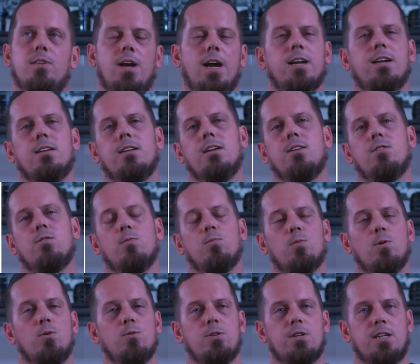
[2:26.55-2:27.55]
I could get the
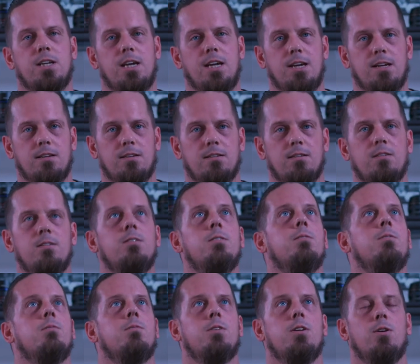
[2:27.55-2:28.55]
Rode kit,
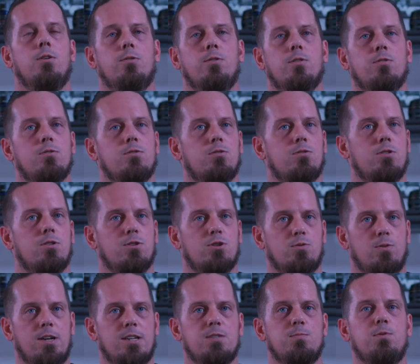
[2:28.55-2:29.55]
you know, the
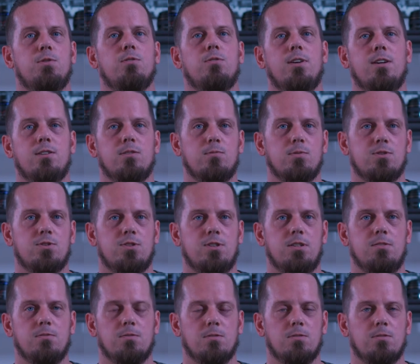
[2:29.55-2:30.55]
transmitter and the
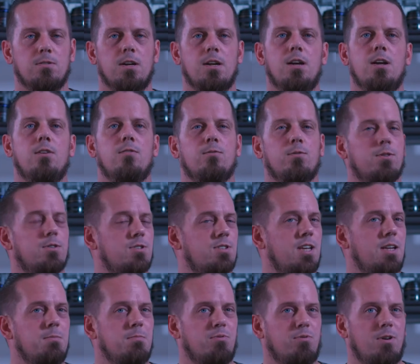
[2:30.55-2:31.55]
receiver for the
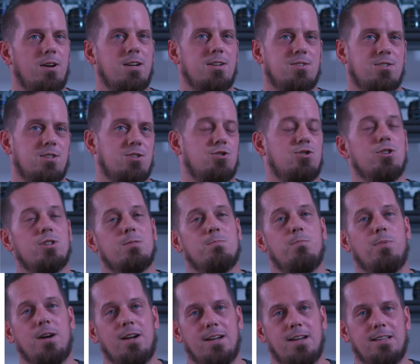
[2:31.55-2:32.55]
same price as
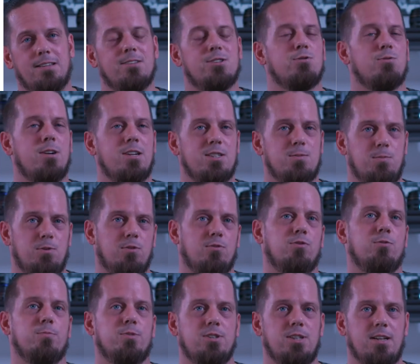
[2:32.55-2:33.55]
just buying the transmitter
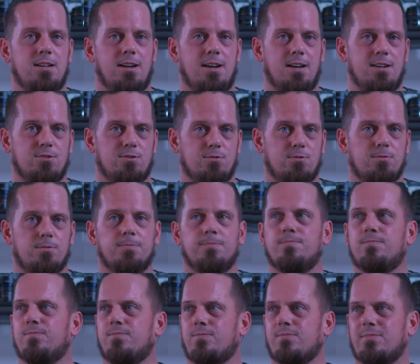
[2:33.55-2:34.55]
from Sennheiser.
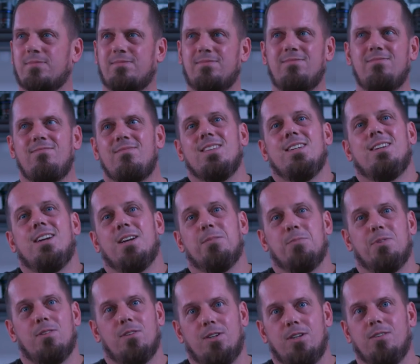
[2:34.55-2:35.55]
And I
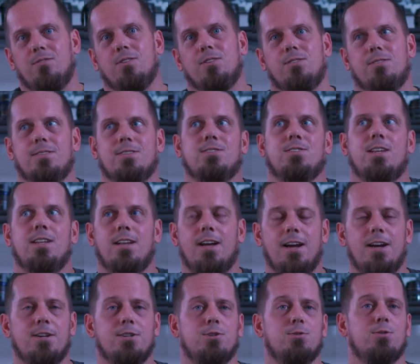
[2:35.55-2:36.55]
believe that the
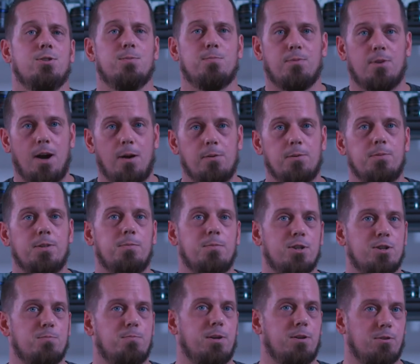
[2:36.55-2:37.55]
Sennheiser is probably
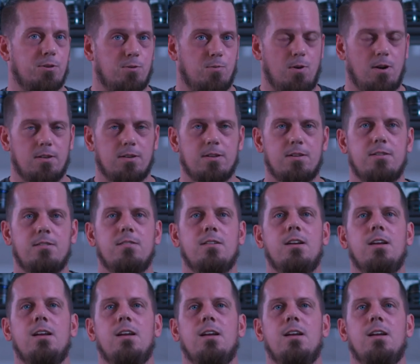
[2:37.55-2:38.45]
much better quality.